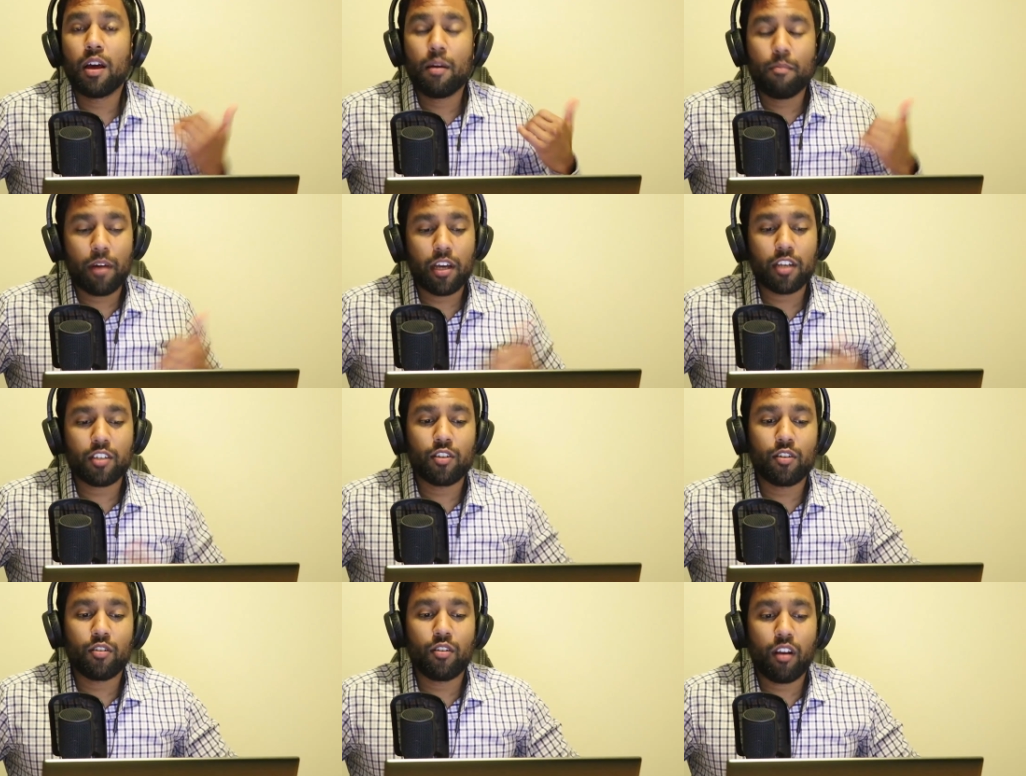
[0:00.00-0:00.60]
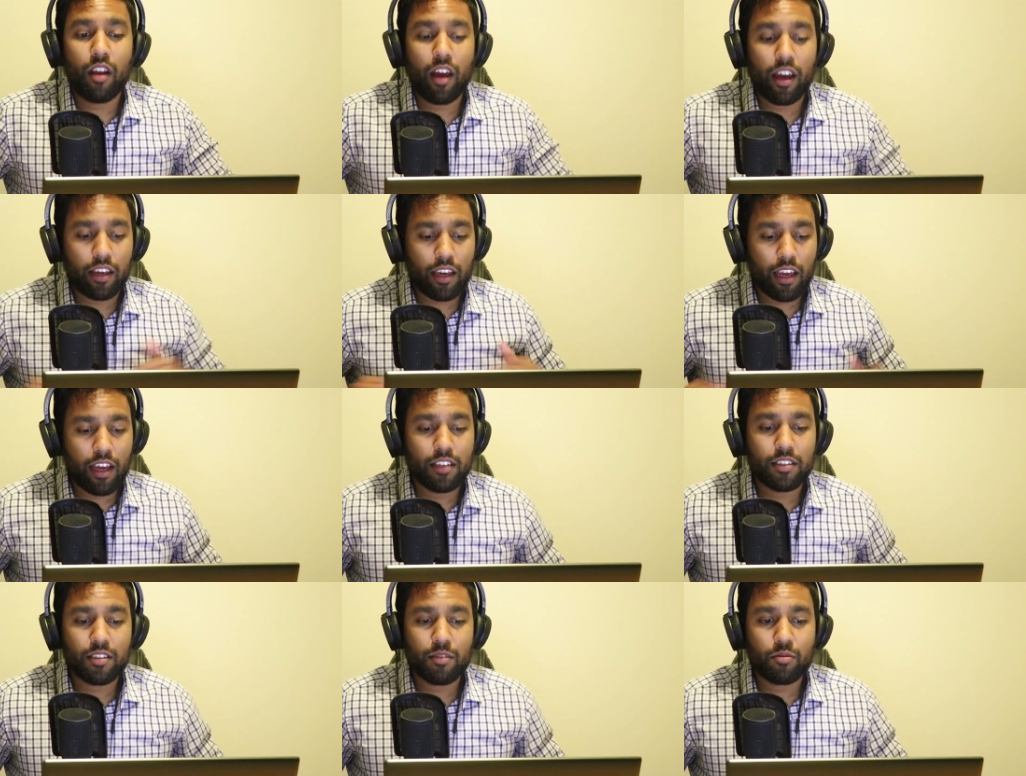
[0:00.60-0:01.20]
Make sure you like
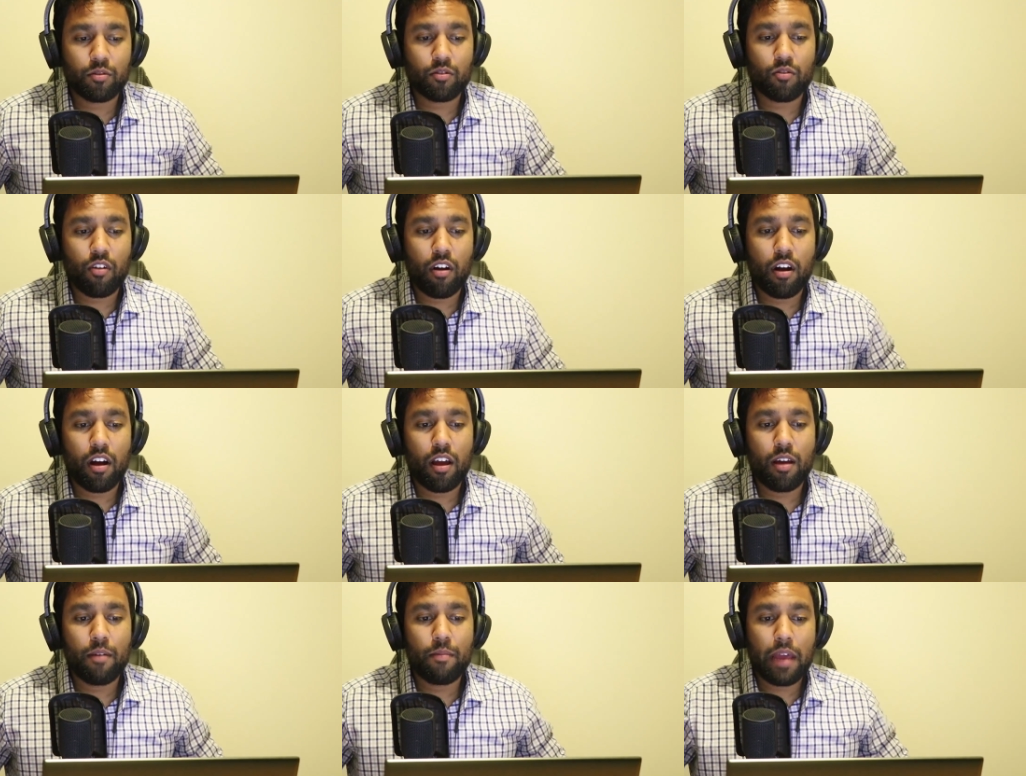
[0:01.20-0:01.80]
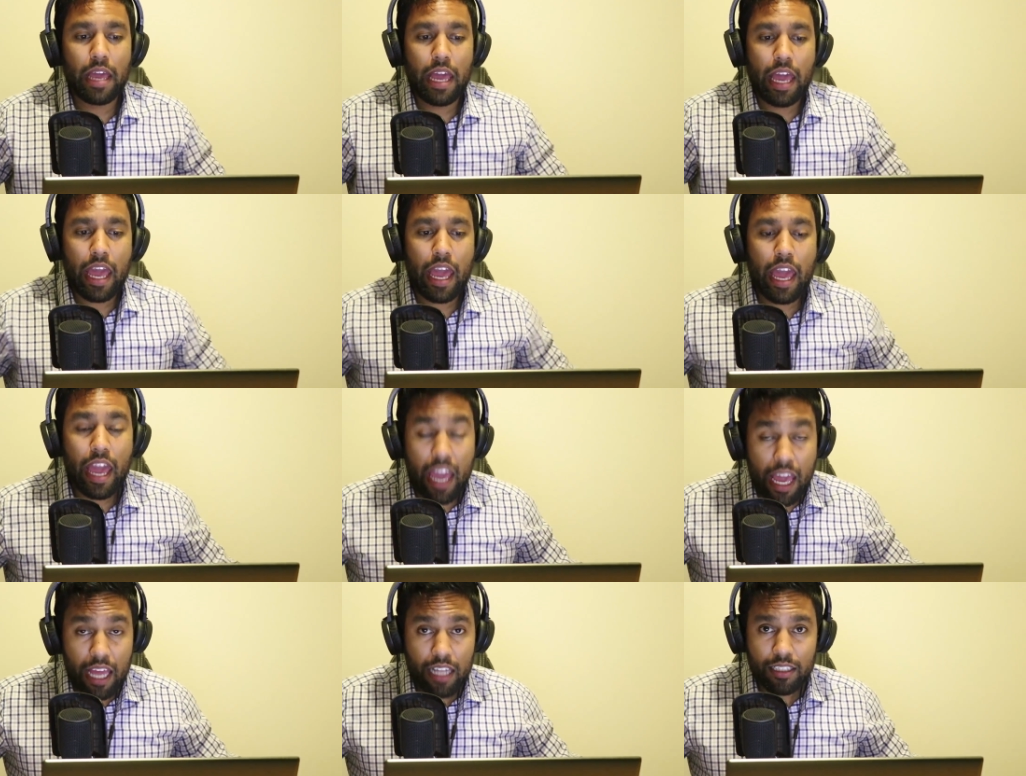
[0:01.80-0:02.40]
and subscribe,
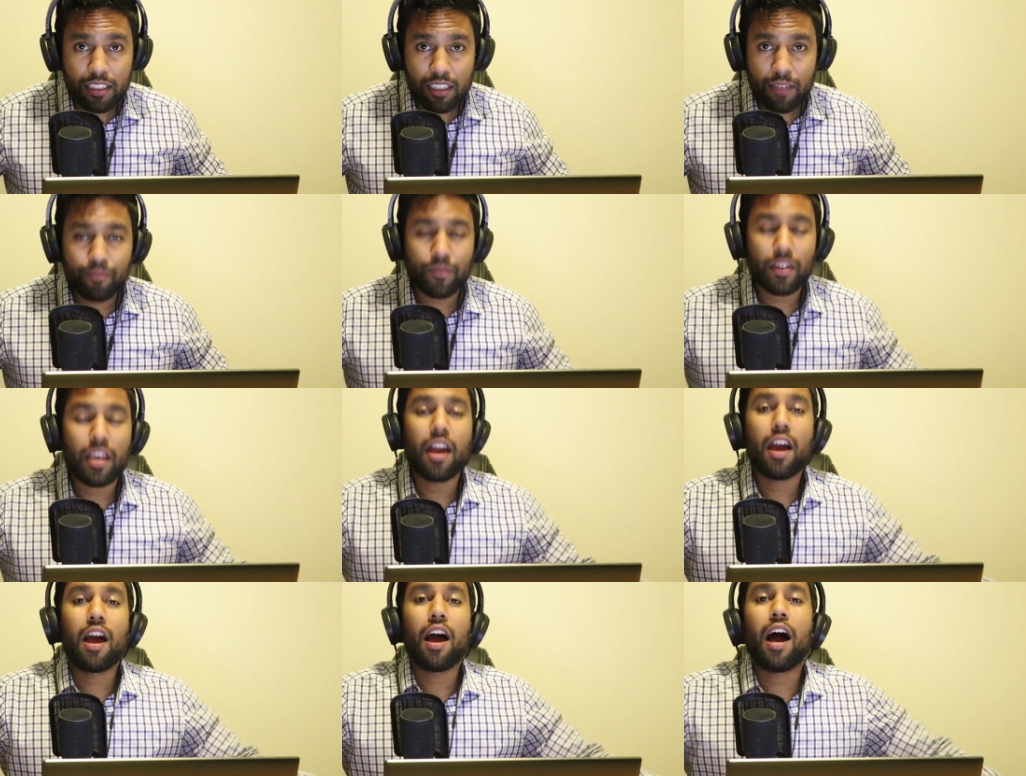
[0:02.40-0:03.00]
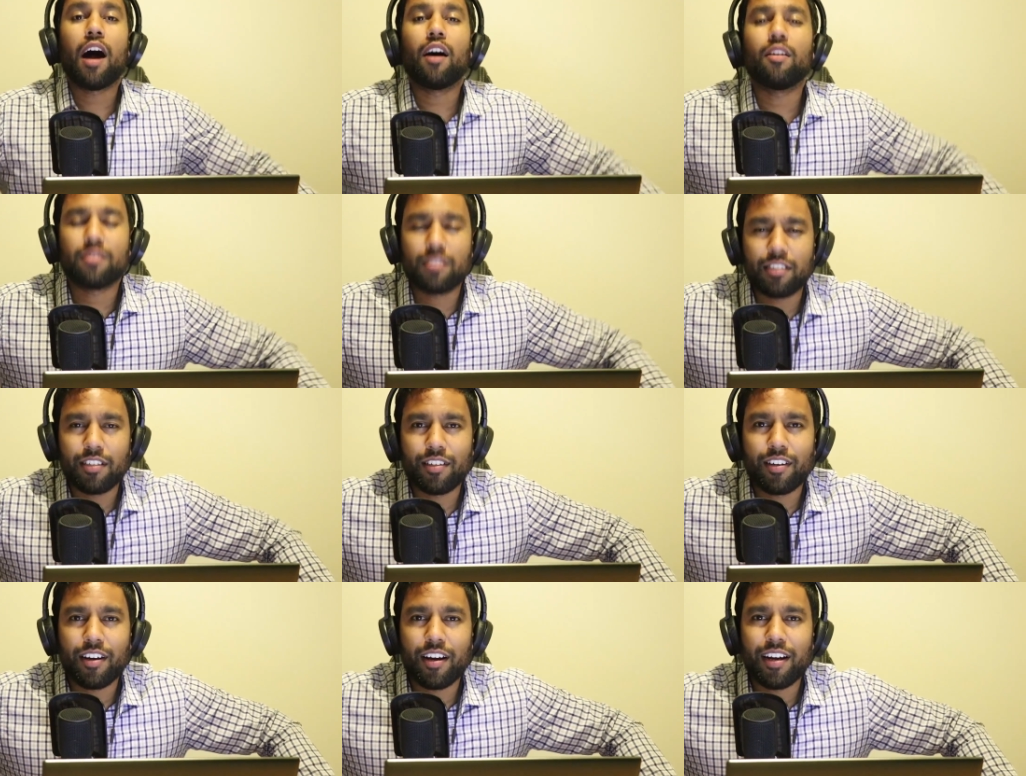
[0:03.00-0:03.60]
and I'll
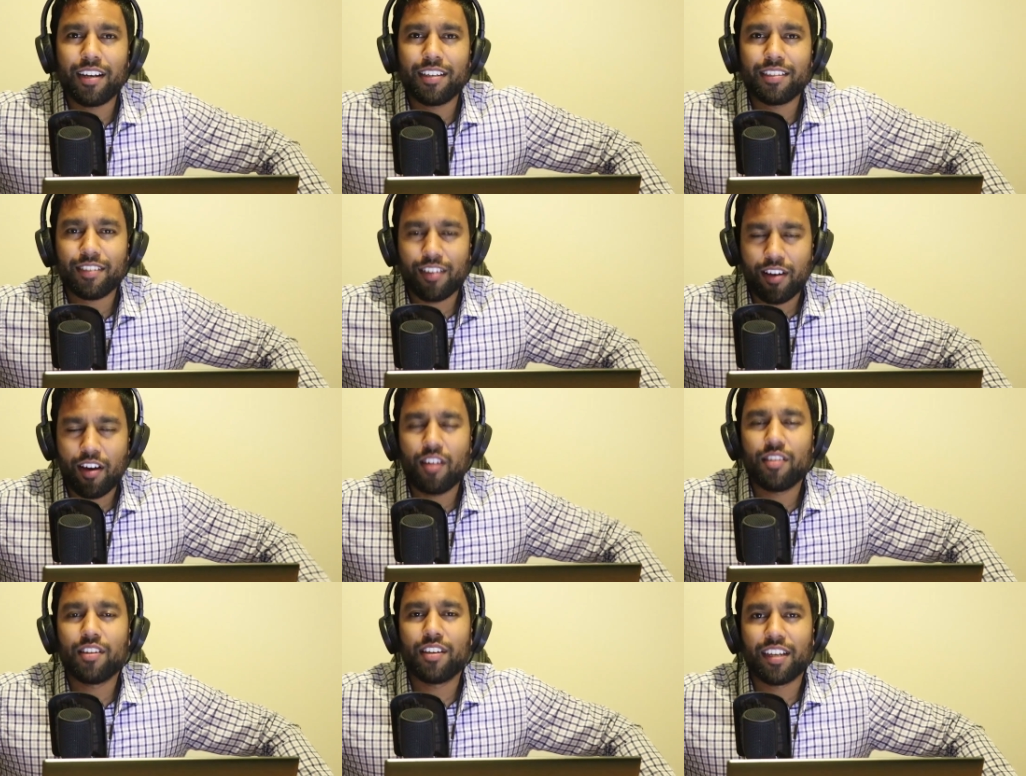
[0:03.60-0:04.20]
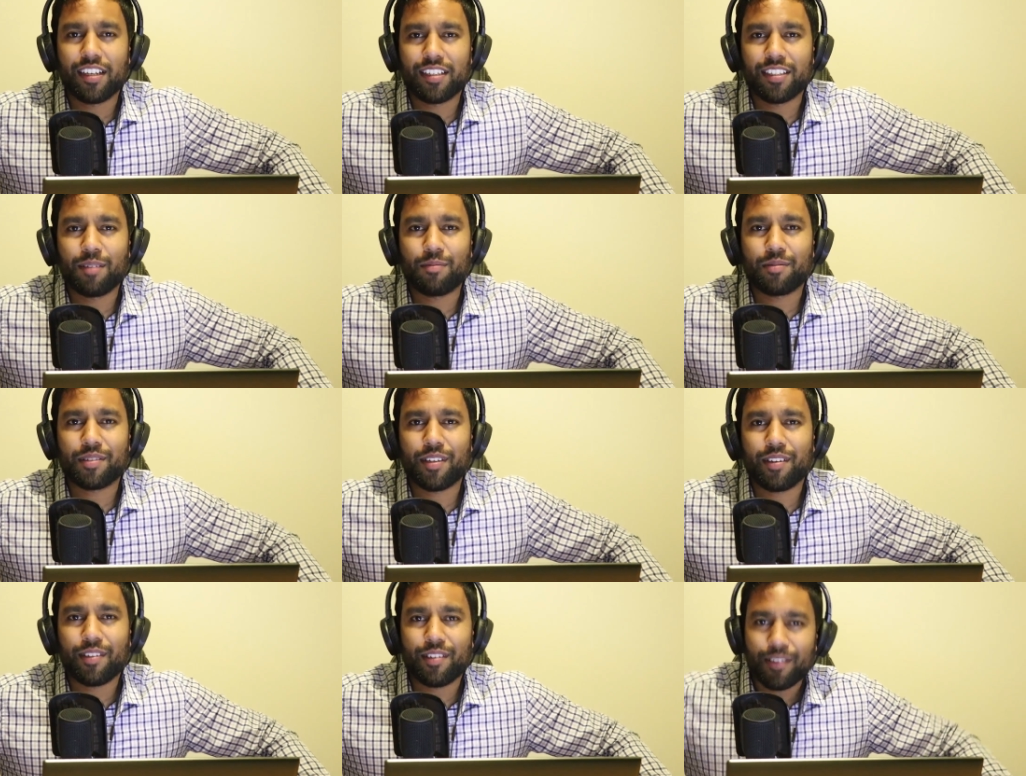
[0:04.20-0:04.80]
see you guys on the next
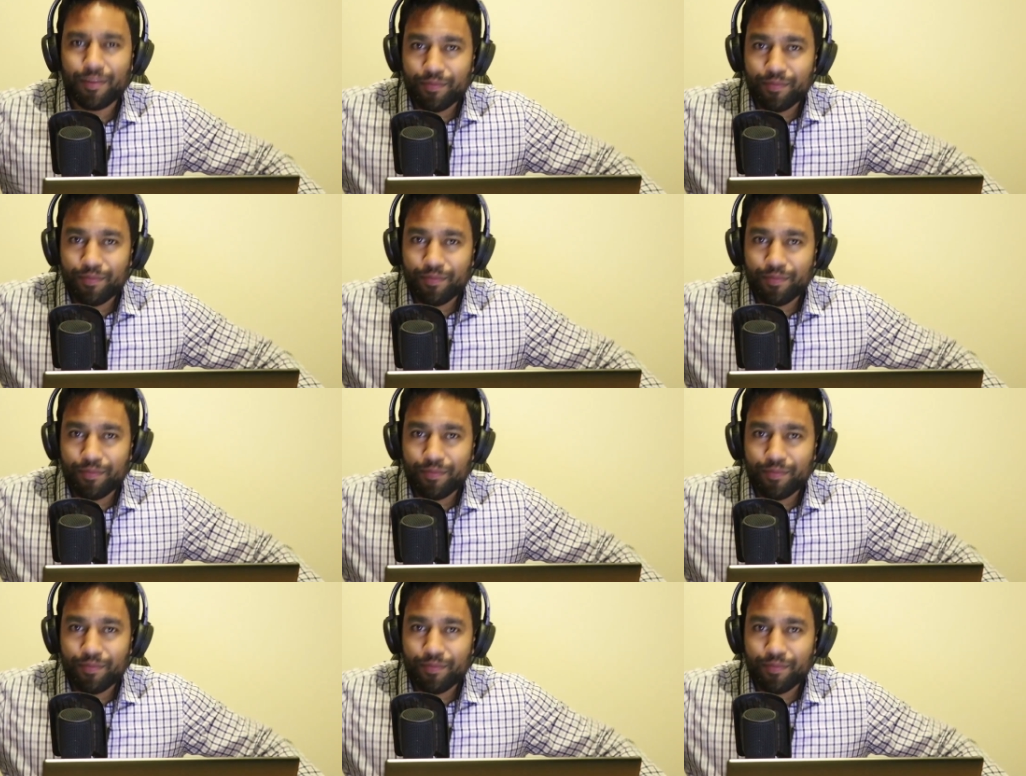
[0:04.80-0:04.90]
episode.